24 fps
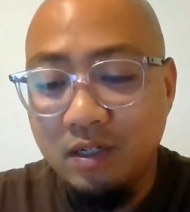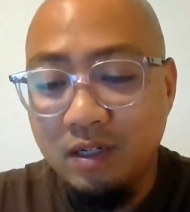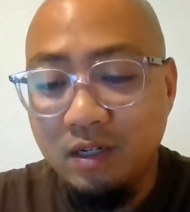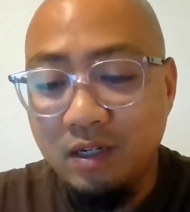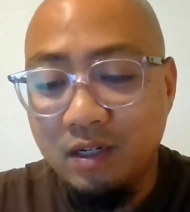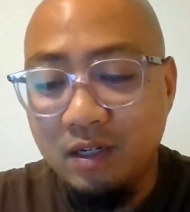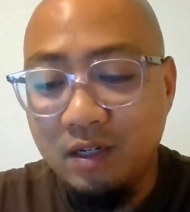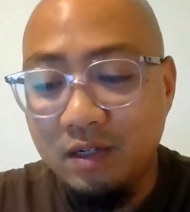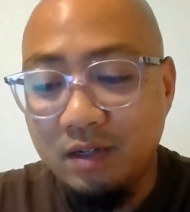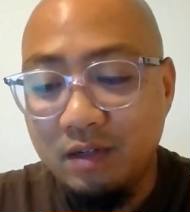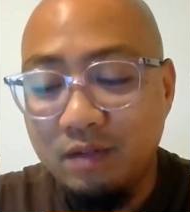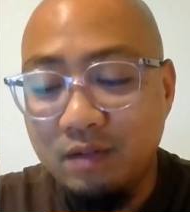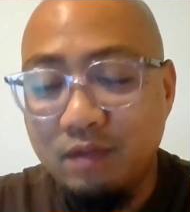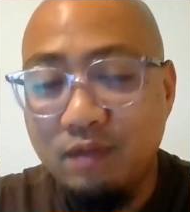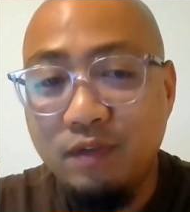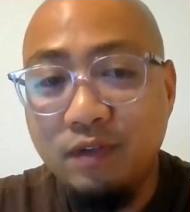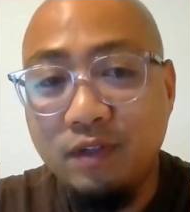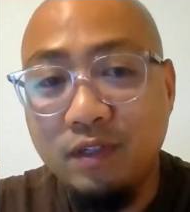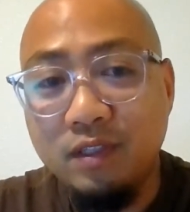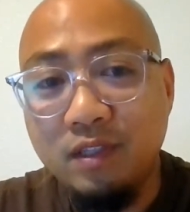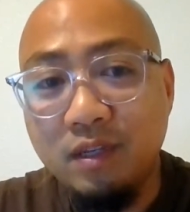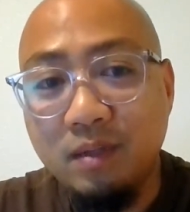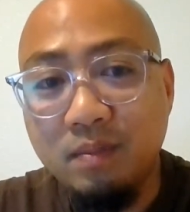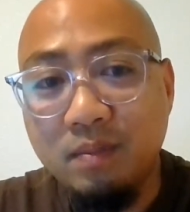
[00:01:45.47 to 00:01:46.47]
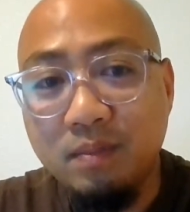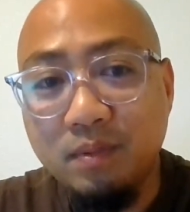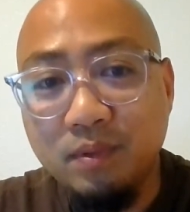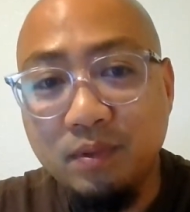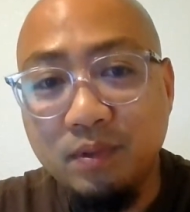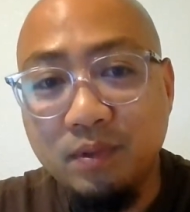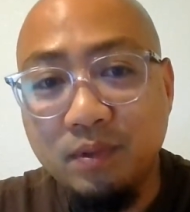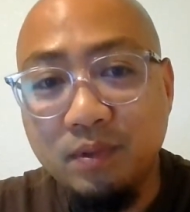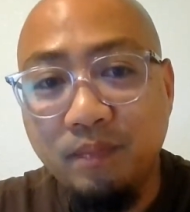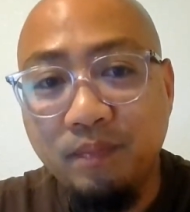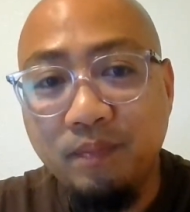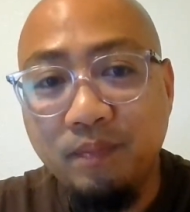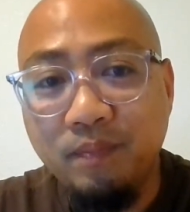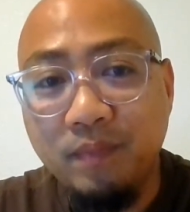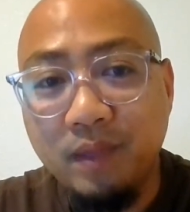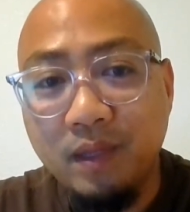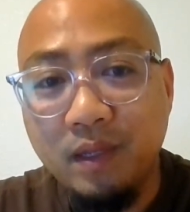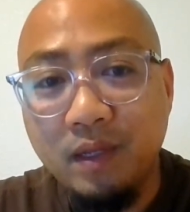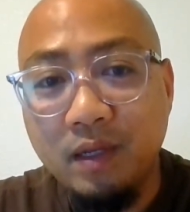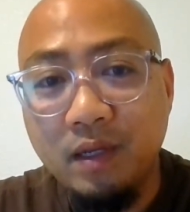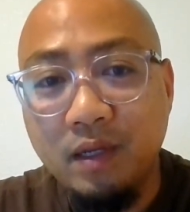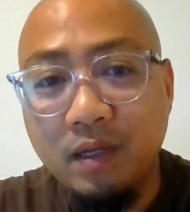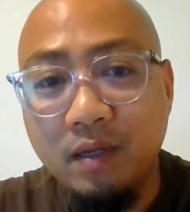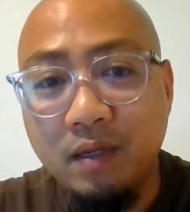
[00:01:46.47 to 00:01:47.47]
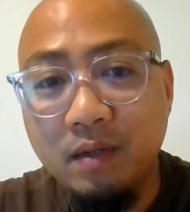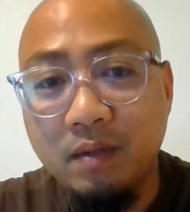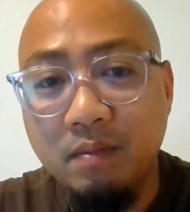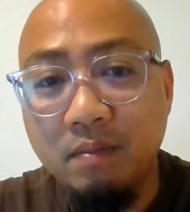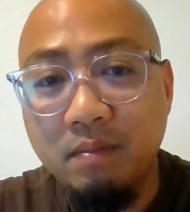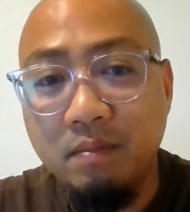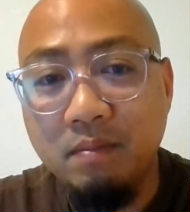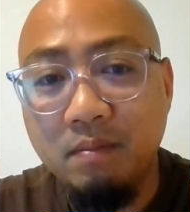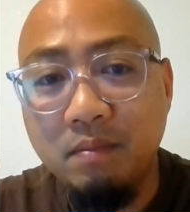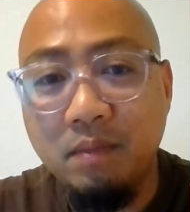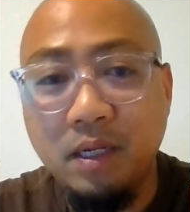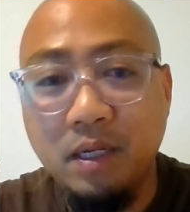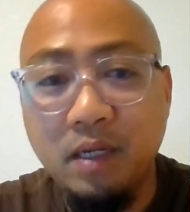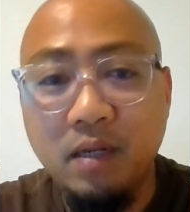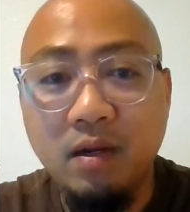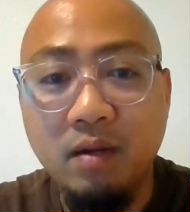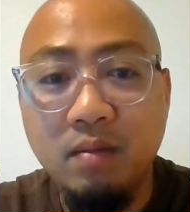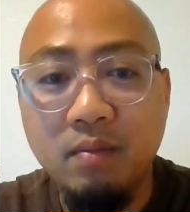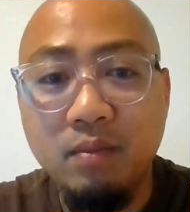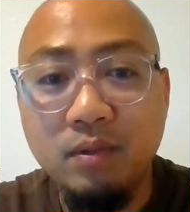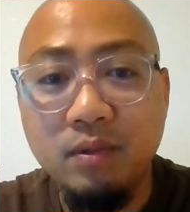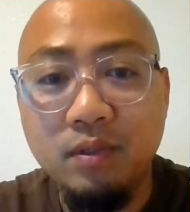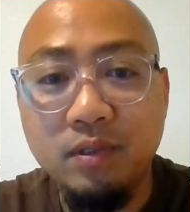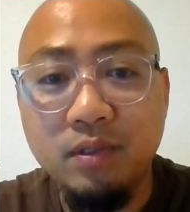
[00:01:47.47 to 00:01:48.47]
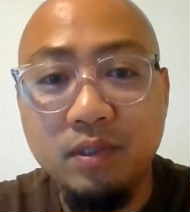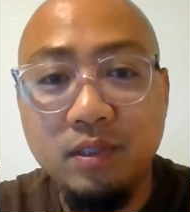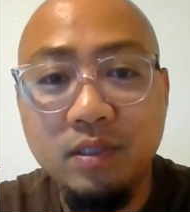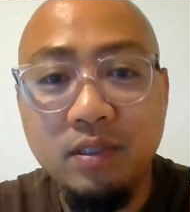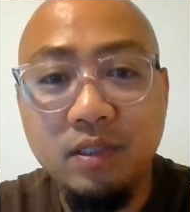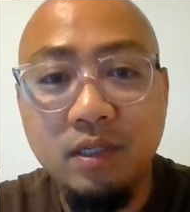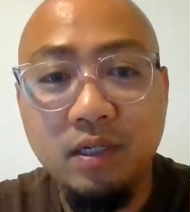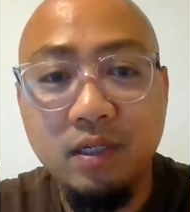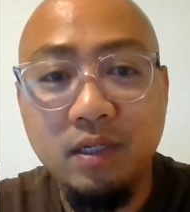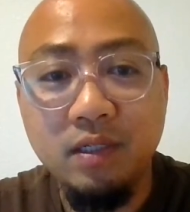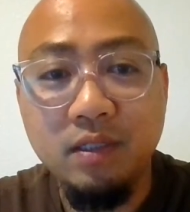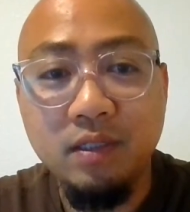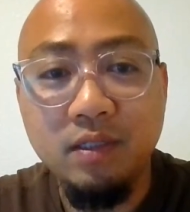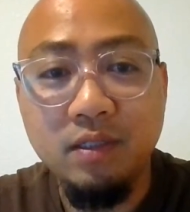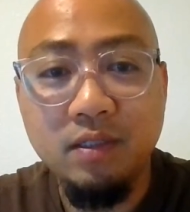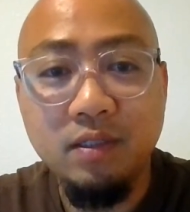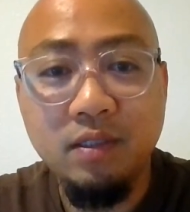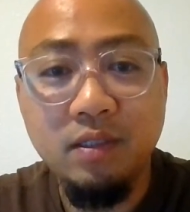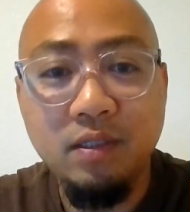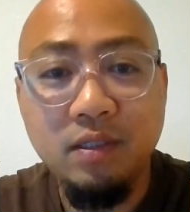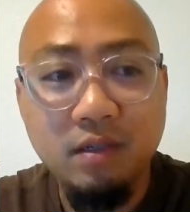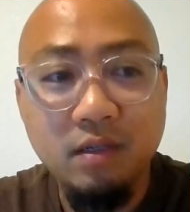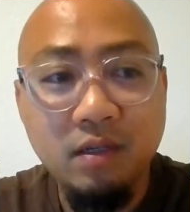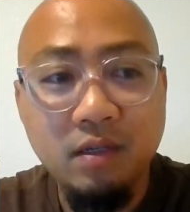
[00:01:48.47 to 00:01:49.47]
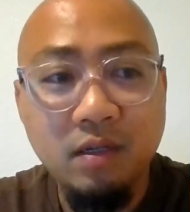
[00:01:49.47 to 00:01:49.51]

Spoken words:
Like for example, in my camera settings